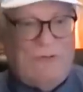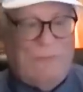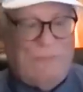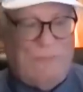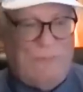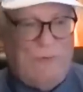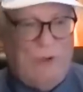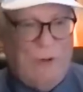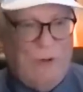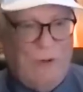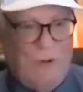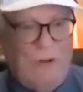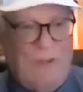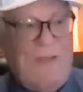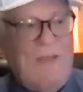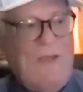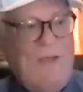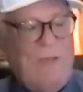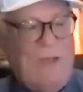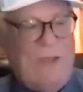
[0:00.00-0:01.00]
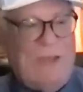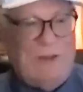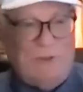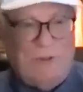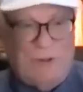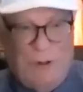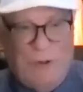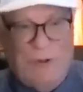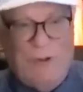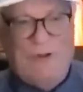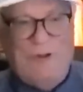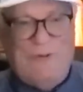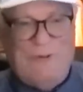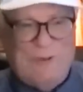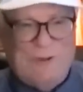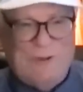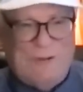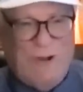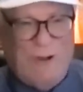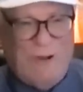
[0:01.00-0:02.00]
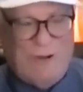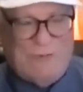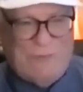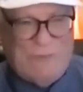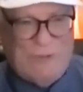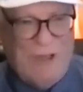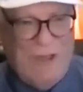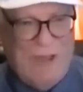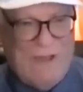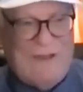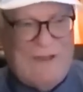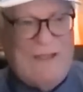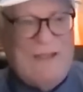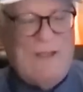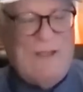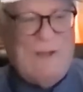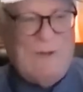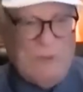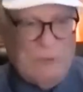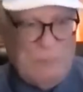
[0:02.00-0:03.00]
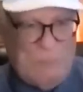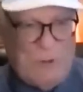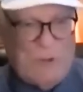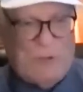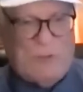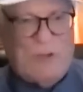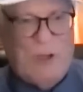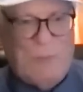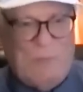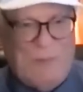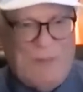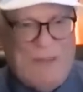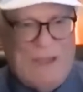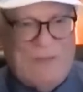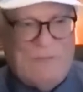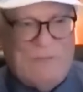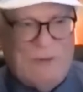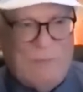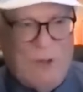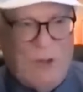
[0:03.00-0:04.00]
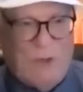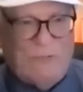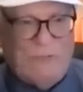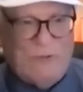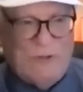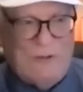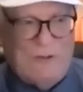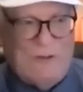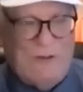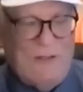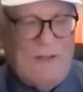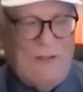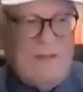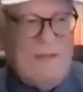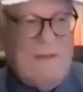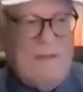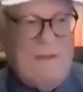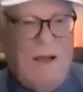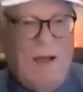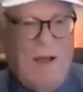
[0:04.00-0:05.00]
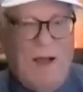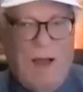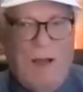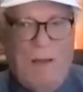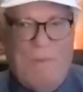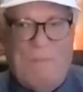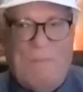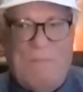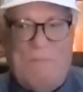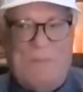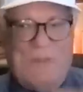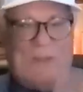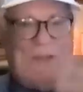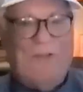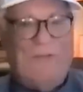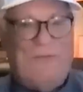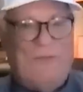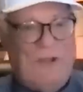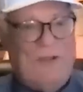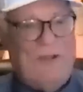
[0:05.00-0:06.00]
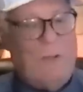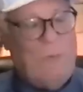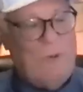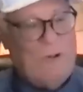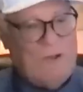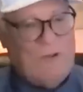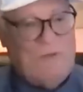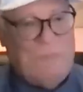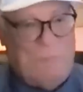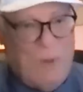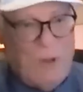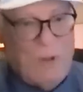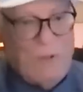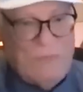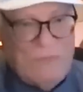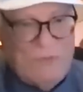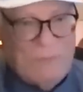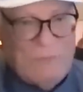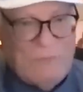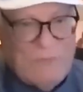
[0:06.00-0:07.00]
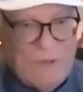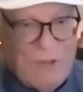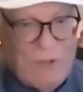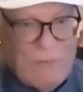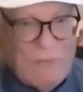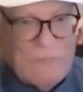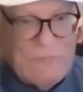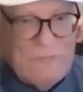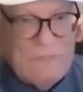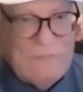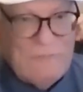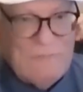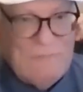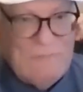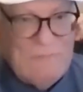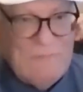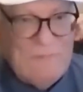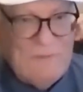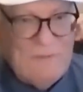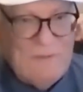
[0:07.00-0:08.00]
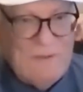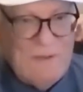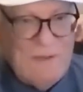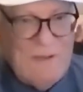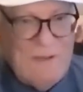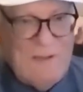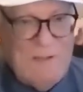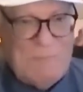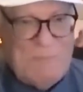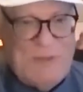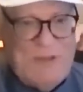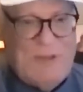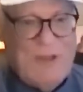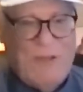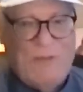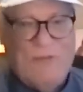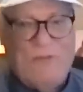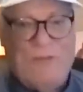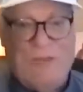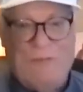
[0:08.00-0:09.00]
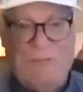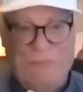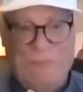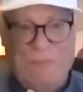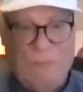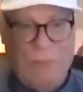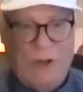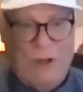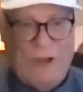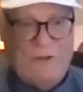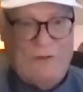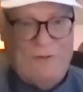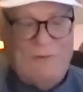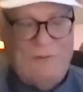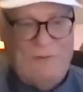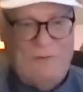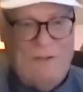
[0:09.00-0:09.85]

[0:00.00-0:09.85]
the fear, they encouraged the dark side to put their plans in motion, because then they would expose themselves because they freaked,